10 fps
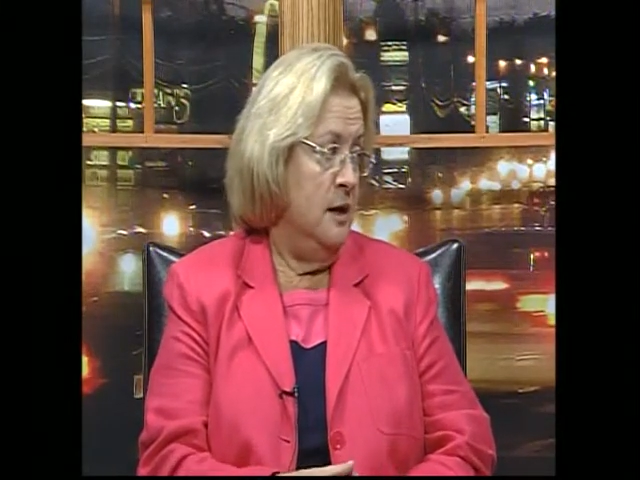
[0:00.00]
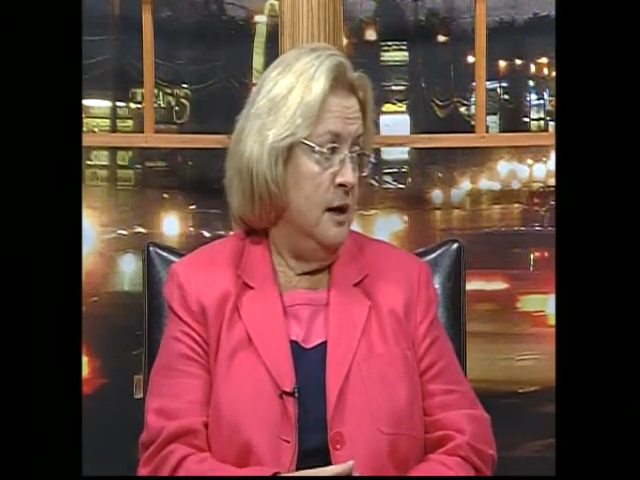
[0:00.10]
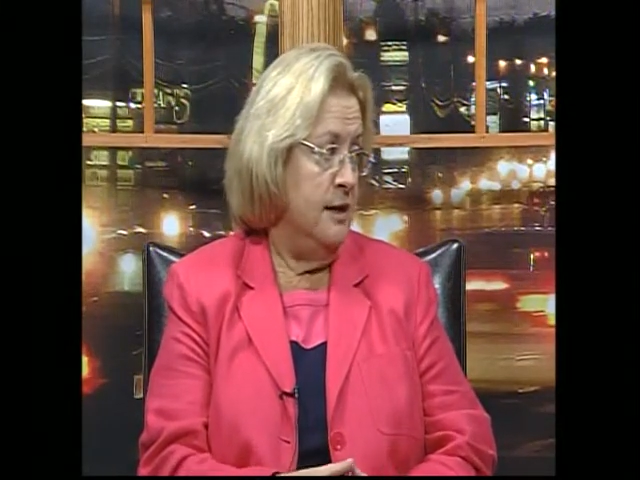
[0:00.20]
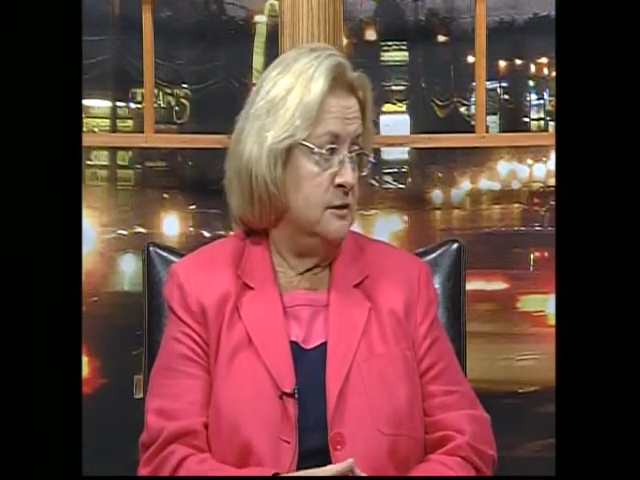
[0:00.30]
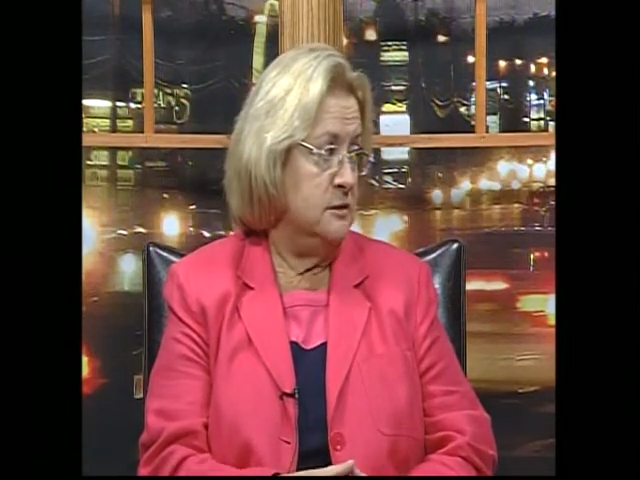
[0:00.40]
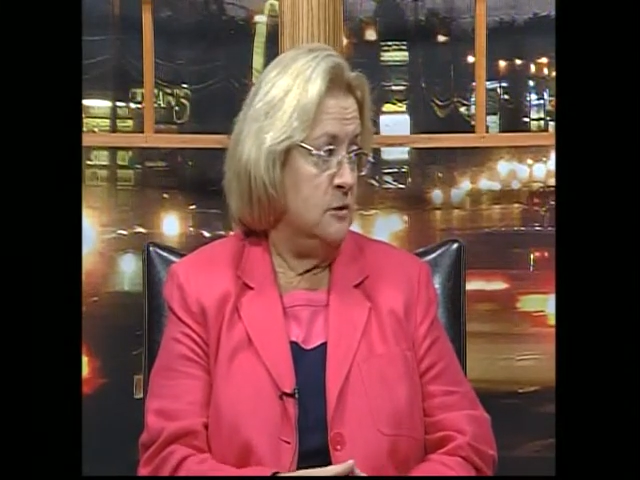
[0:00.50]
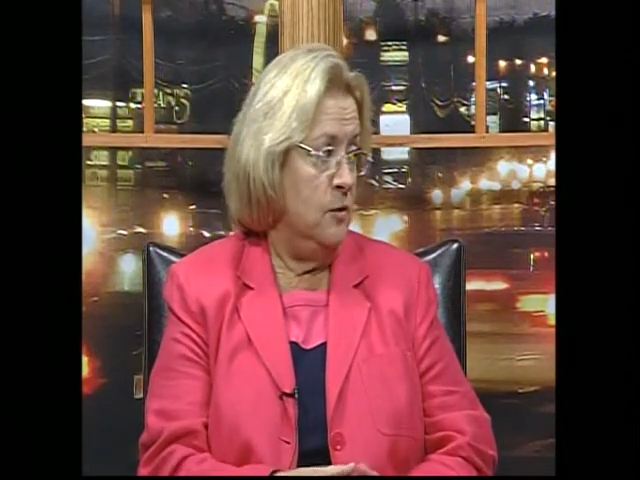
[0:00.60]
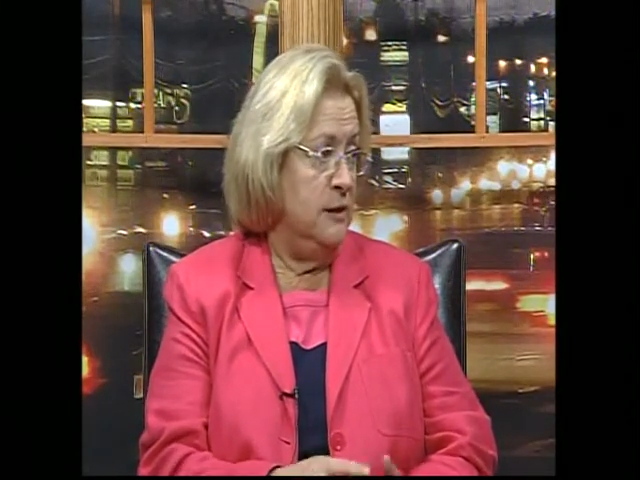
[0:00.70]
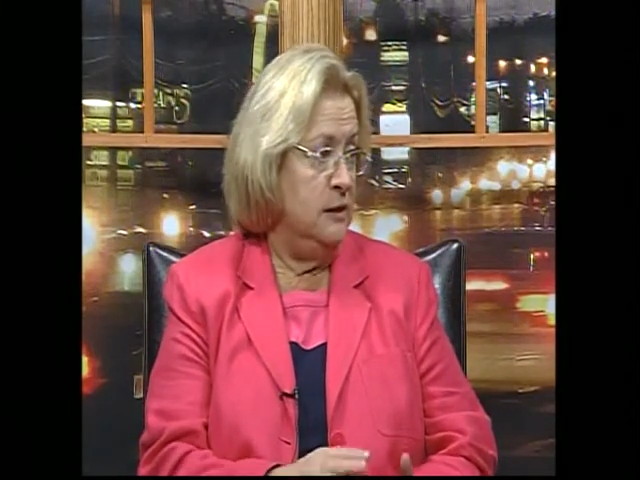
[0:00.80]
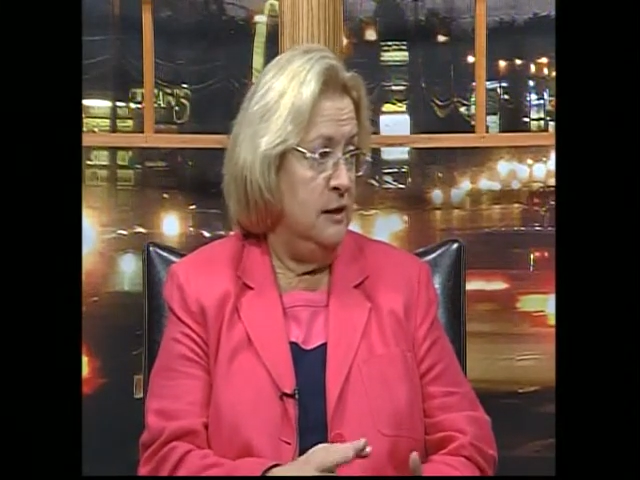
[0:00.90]
as
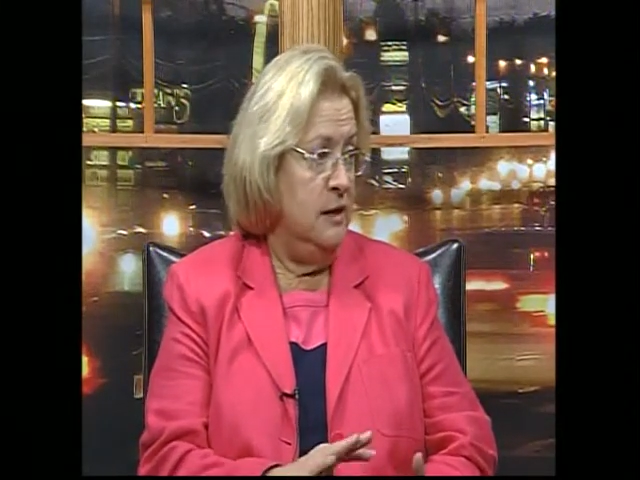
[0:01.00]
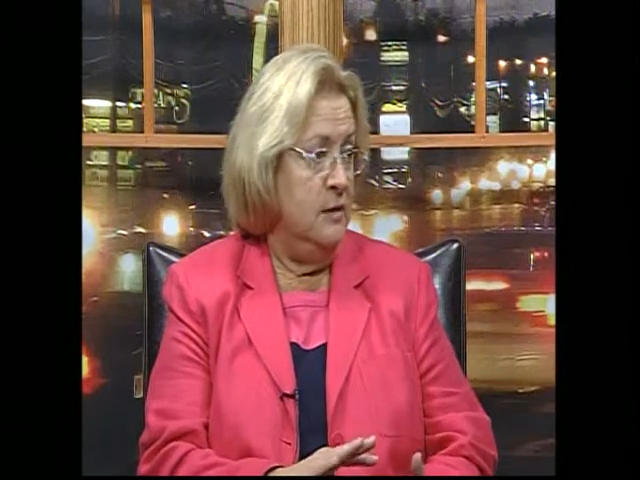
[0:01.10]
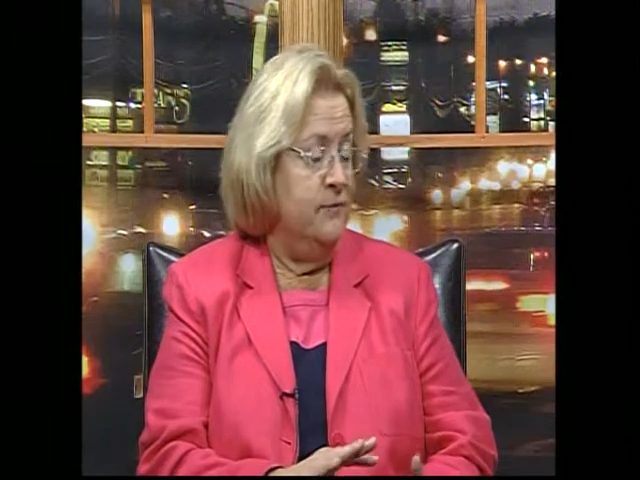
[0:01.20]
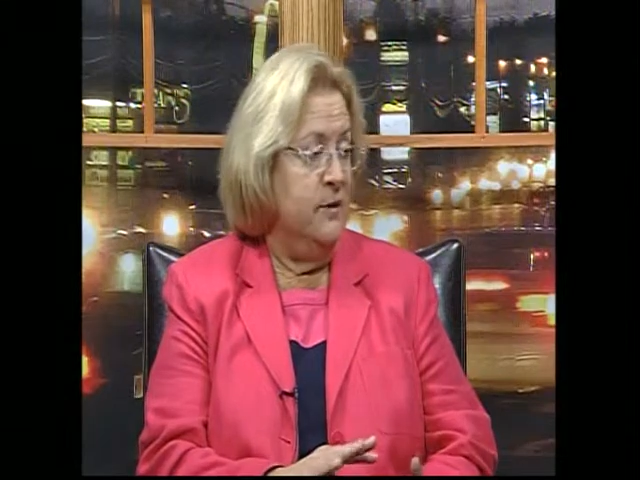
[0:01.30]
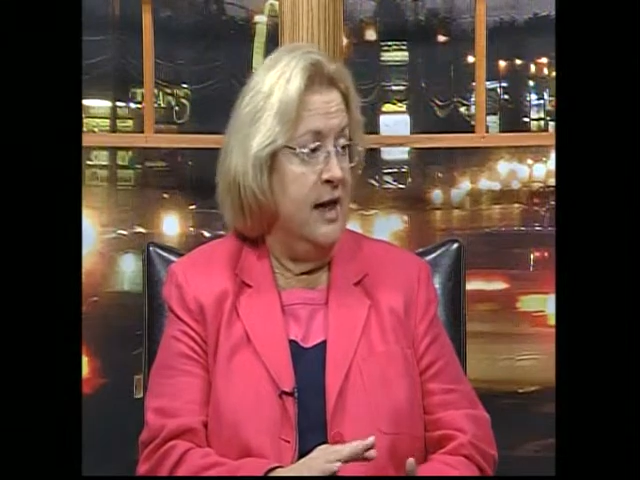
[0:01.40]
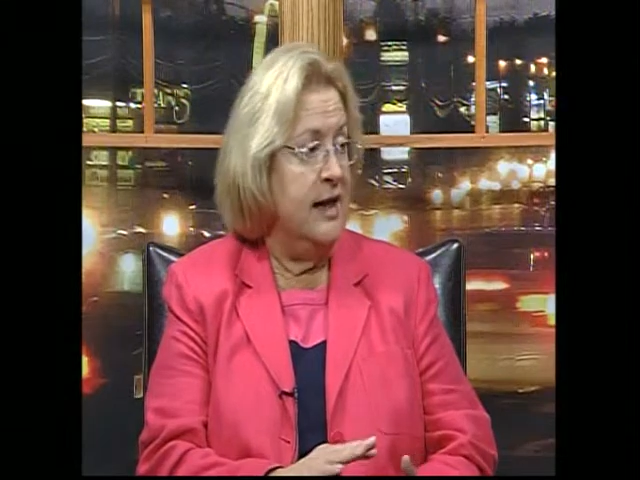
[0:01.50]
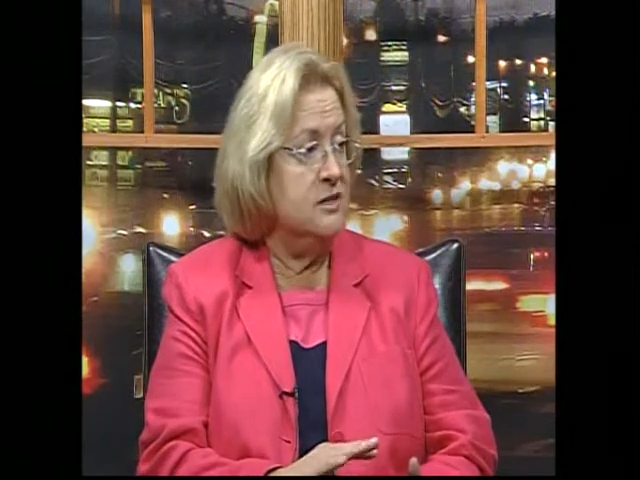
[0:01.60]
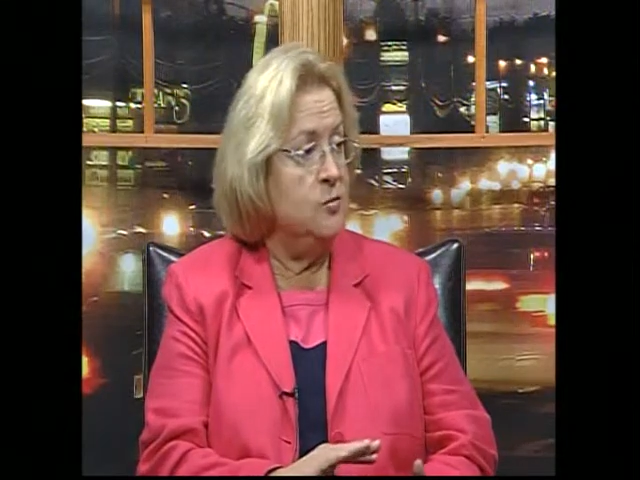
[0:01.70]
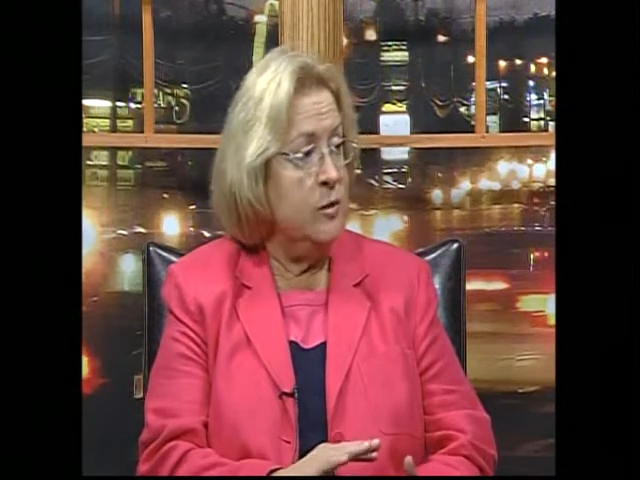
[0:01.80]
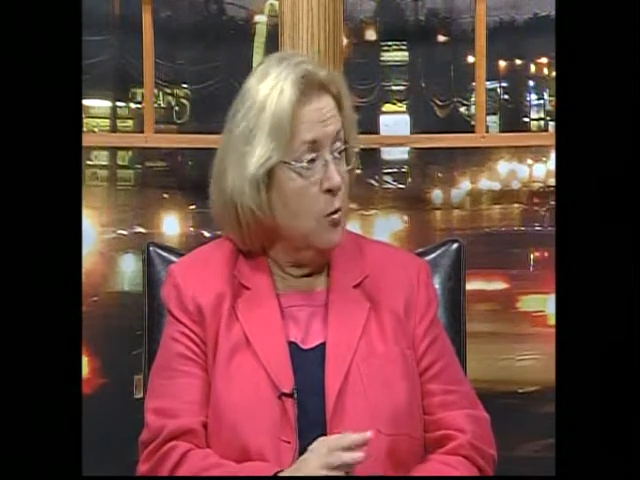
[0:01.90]
quickly
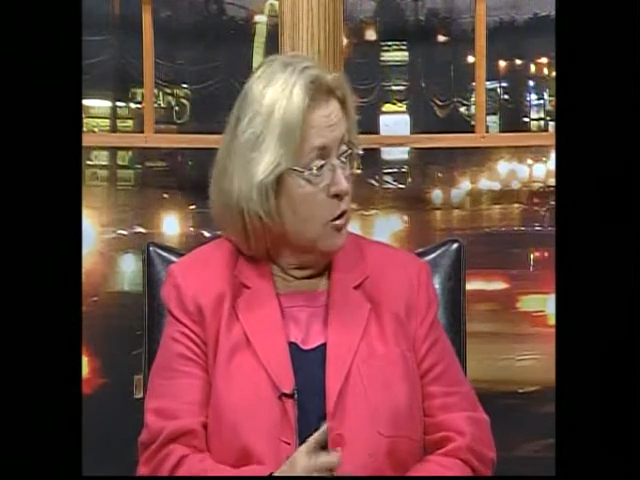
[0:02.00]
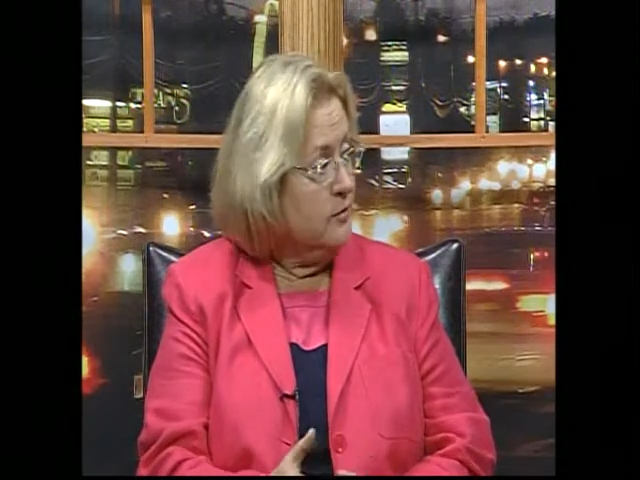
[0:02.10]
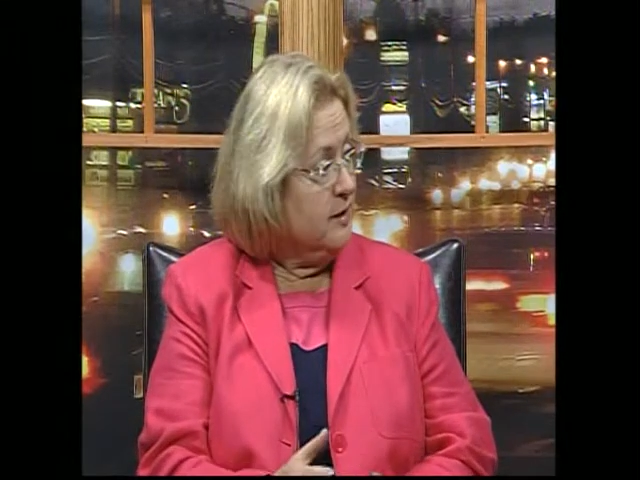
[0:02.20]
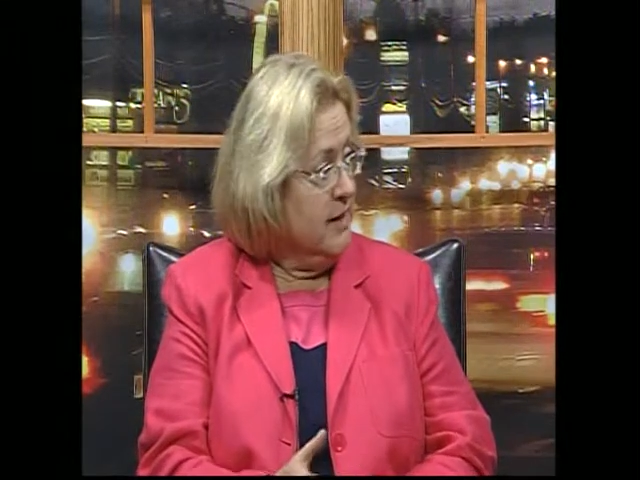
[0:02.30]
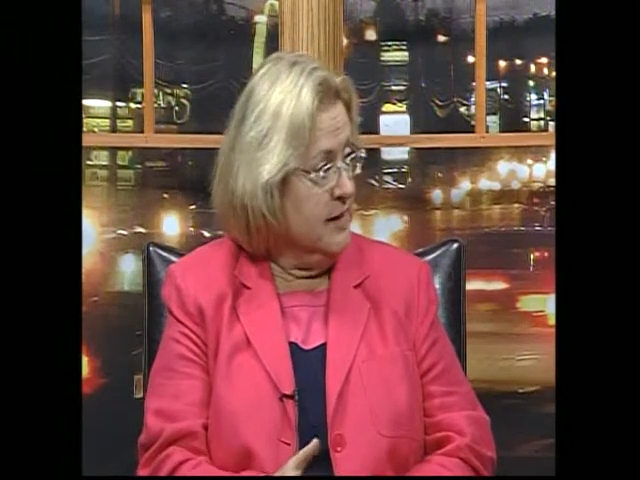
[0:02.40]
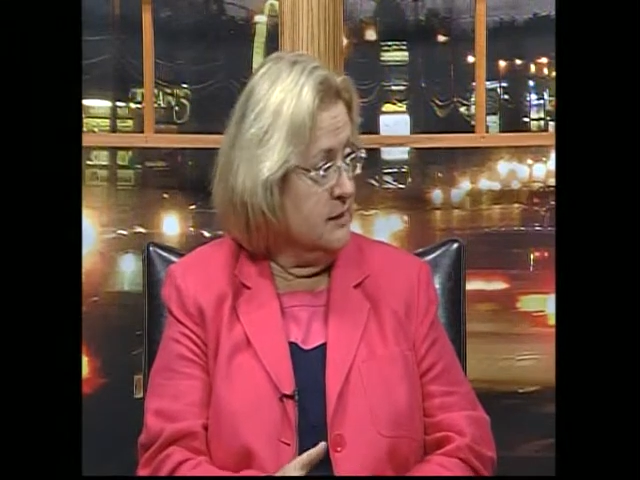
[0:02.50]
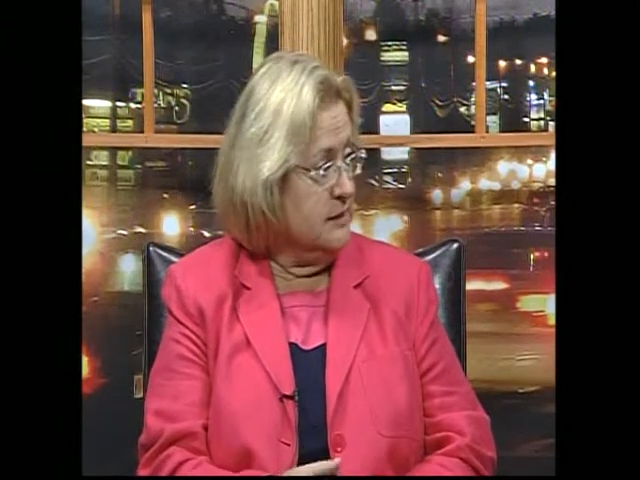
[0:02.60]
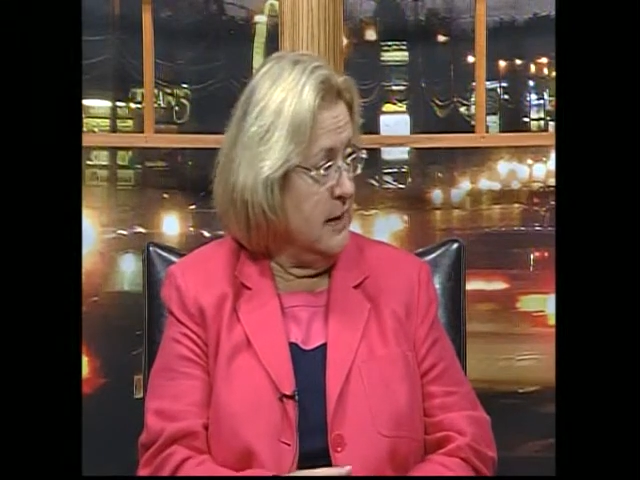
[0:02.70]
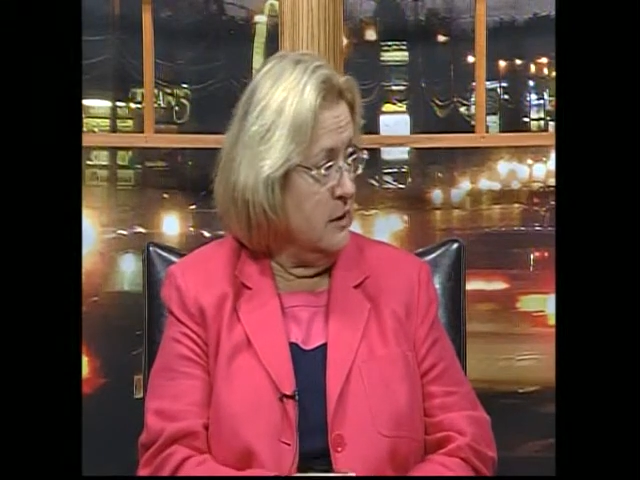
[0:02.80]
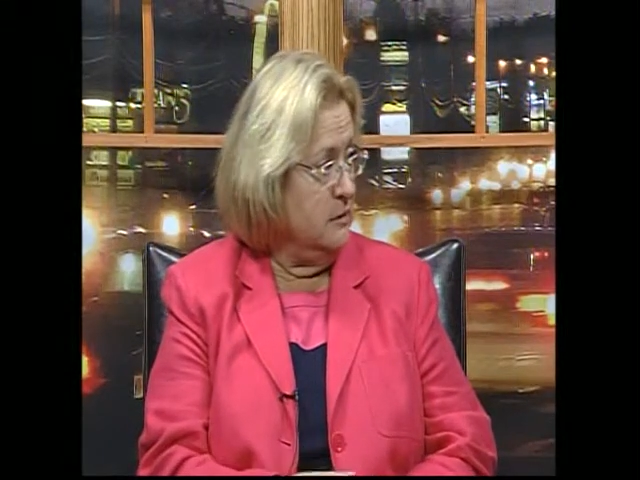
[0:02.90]
as we work the
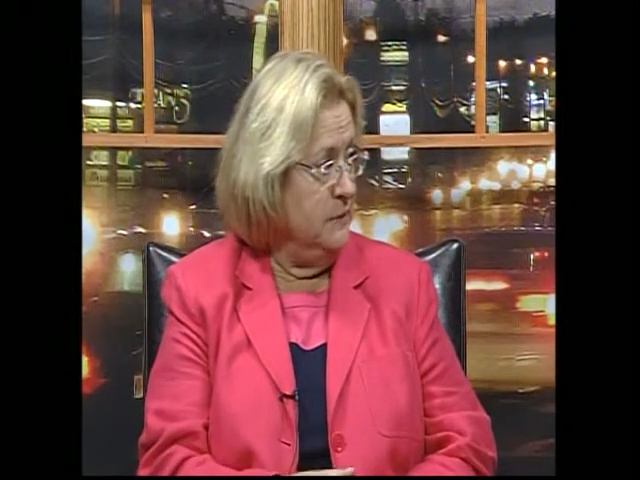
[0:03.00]
kinks out,